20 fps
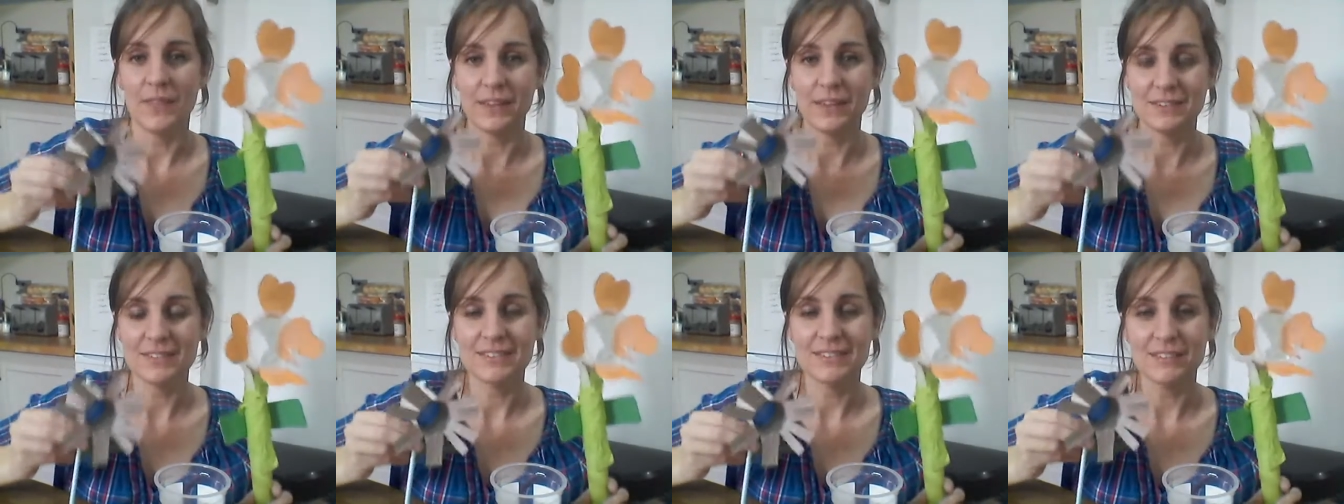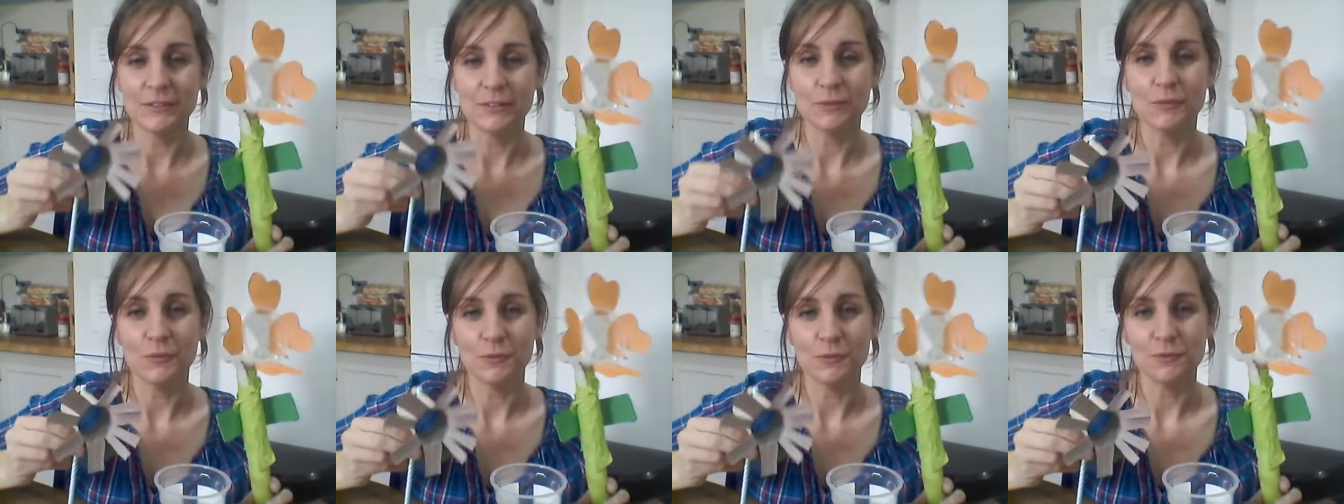They're
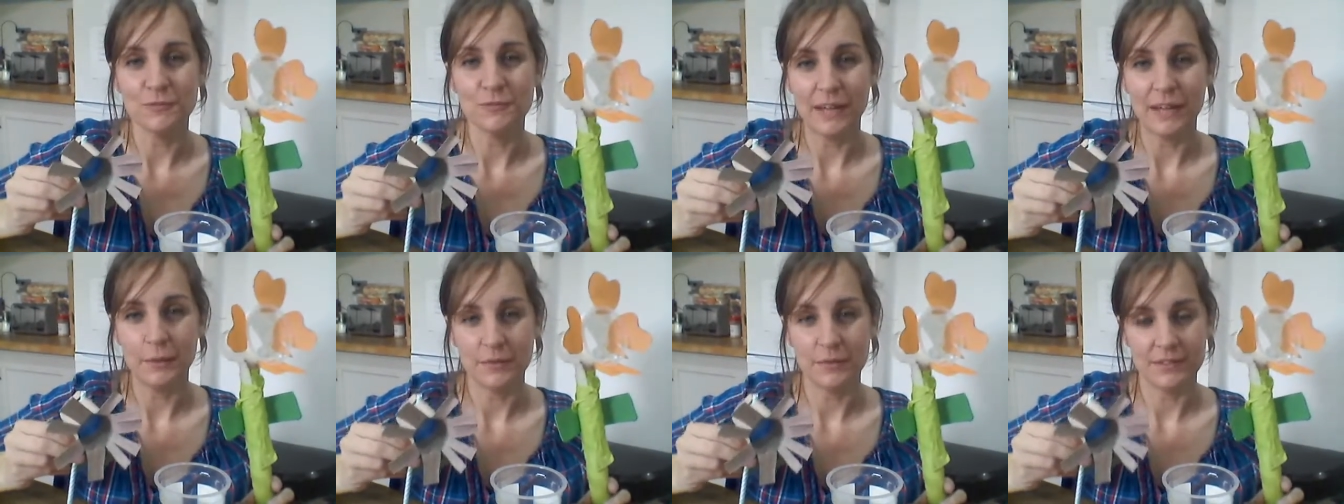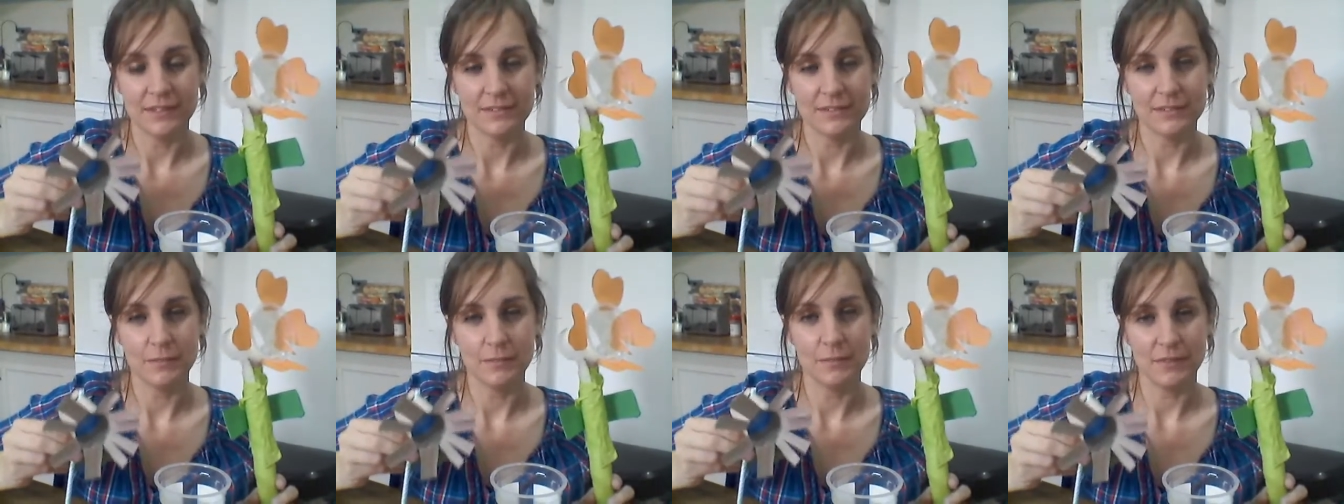still all flowers, and
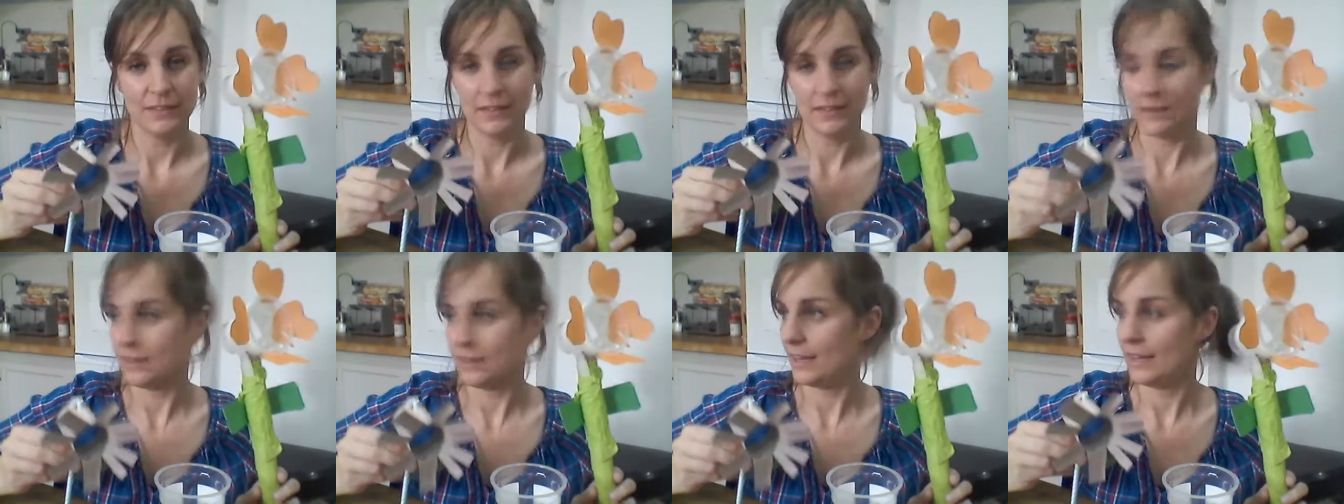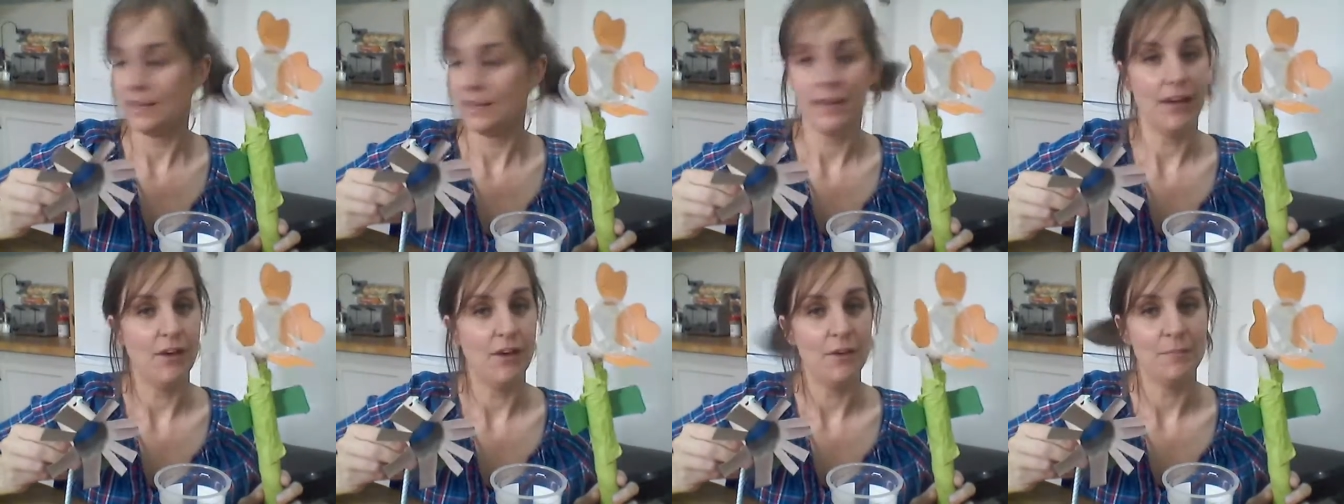that's something that
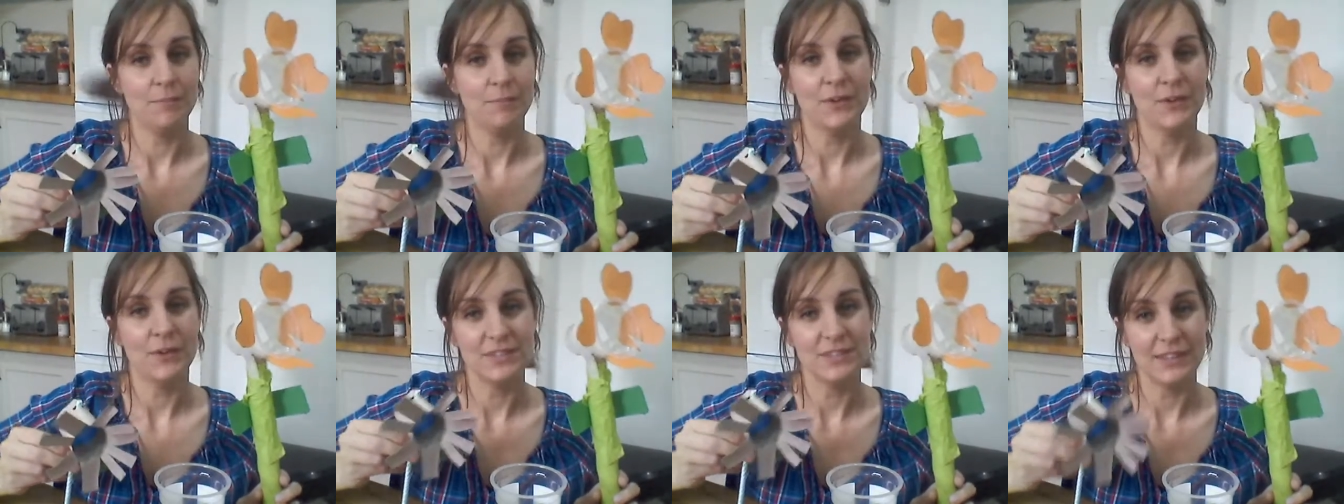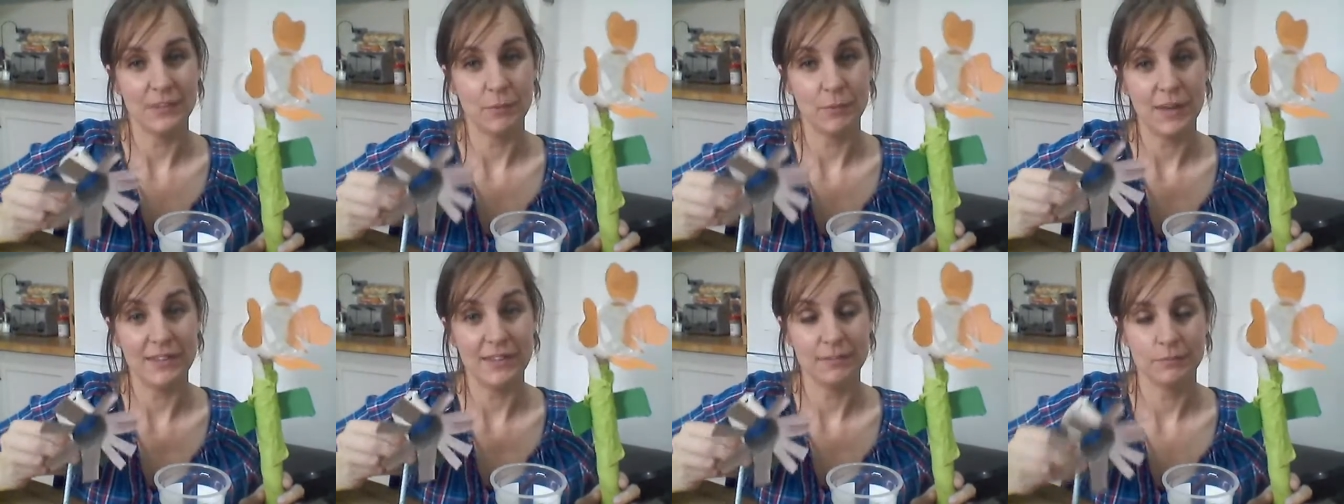they um, are
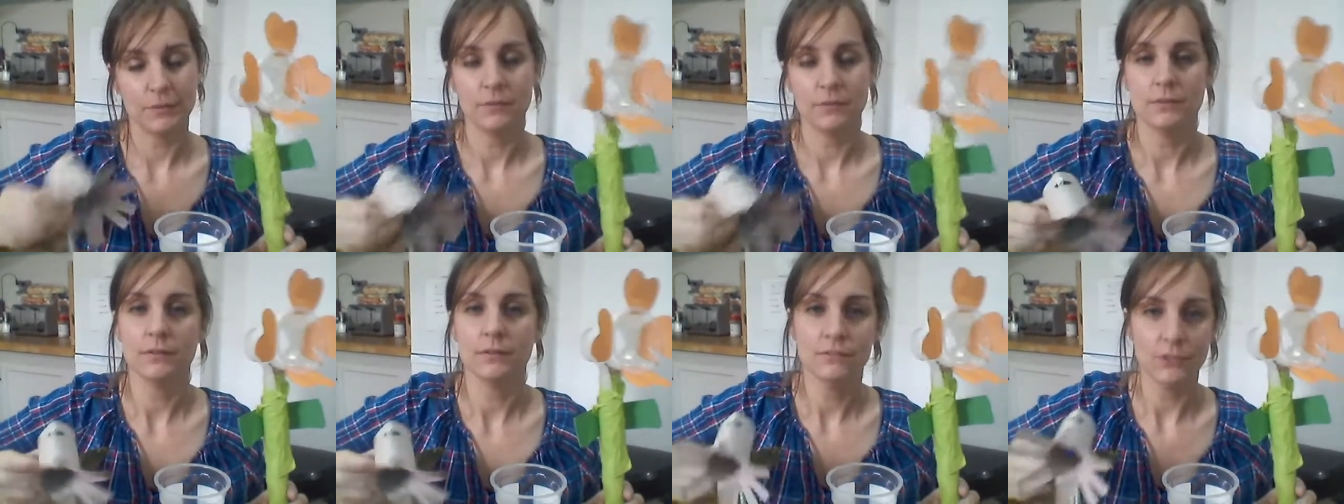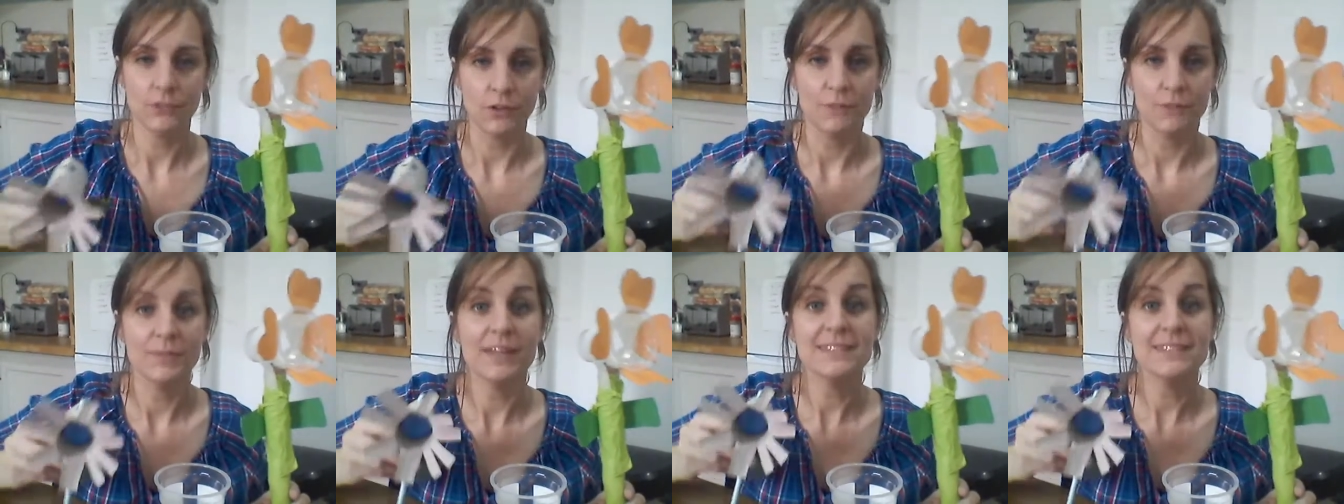the way.
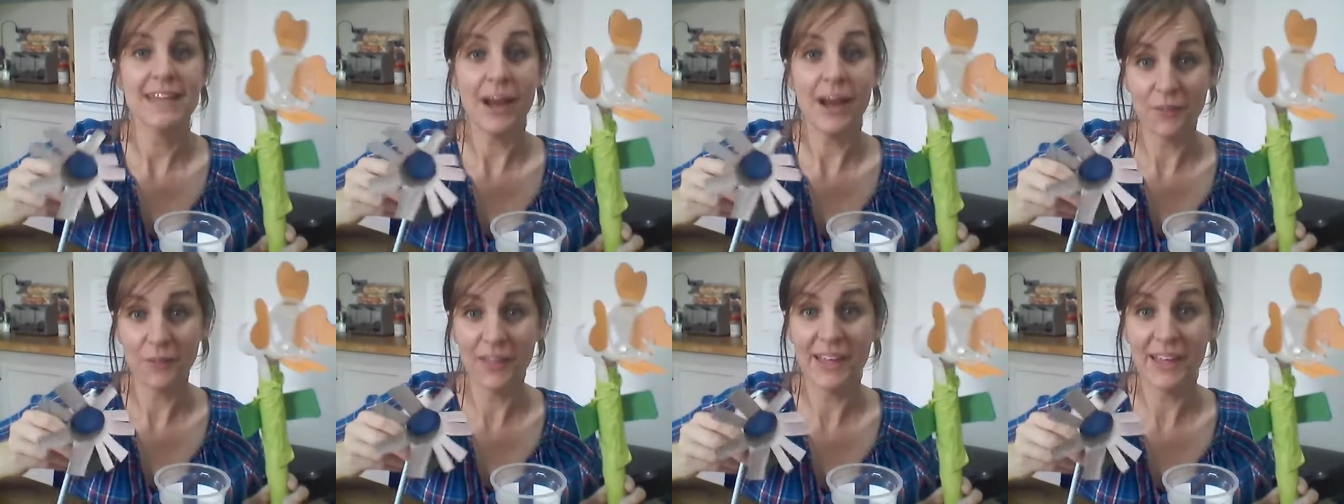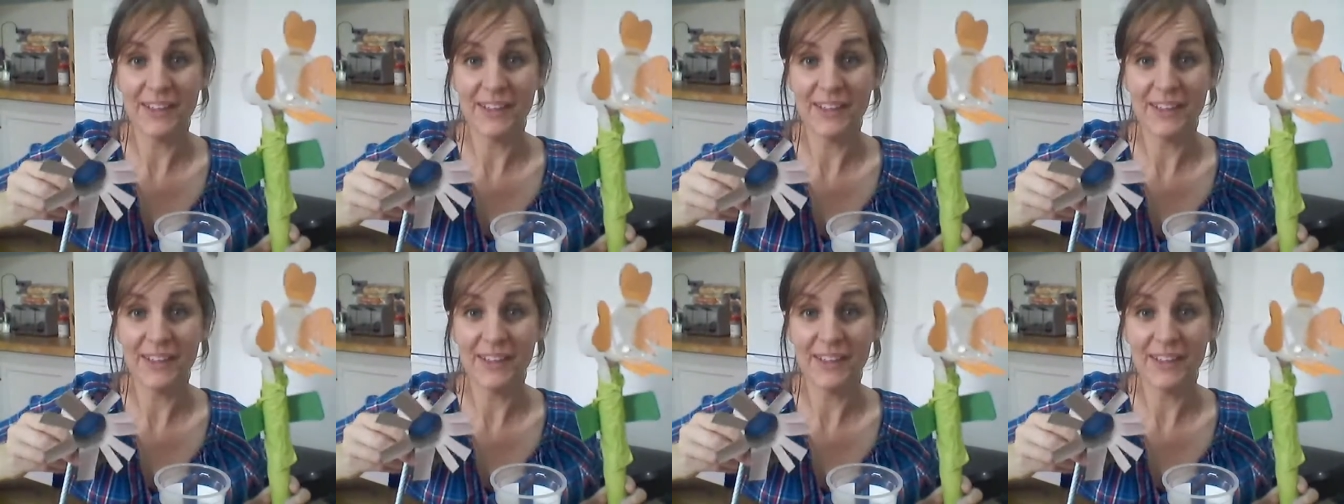Sorry, that's how